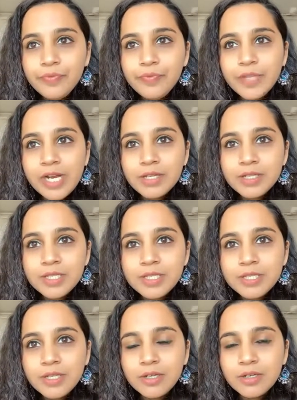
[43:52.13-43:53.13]
That
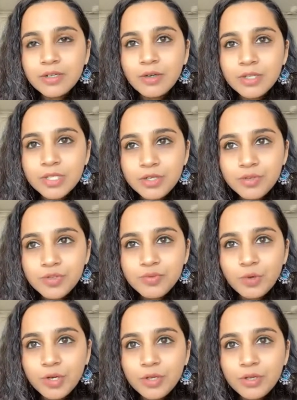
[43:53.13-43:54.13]
is a
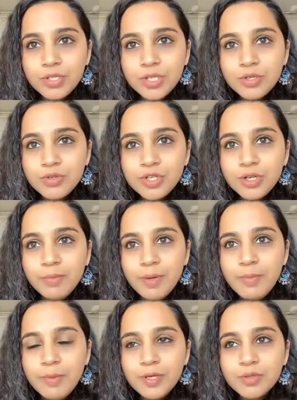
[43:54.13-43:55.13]
constitution, what a constitutional
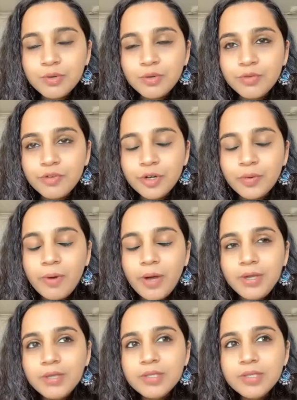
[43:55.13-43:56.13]
amendment sort of
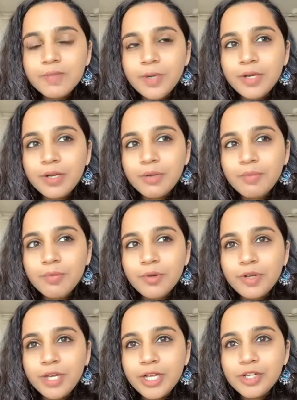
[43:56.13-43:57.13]
requires. But
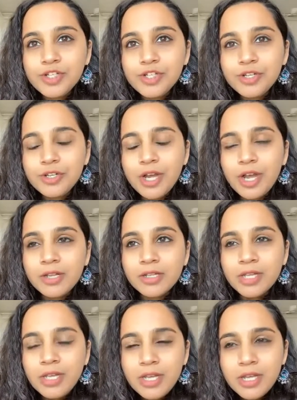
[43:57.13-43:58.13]
protection,
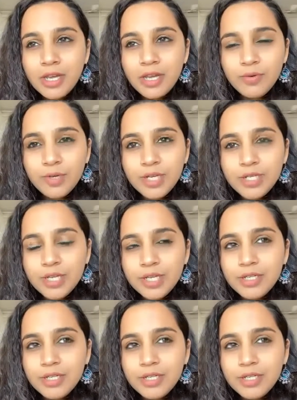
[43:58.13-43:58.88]
I don't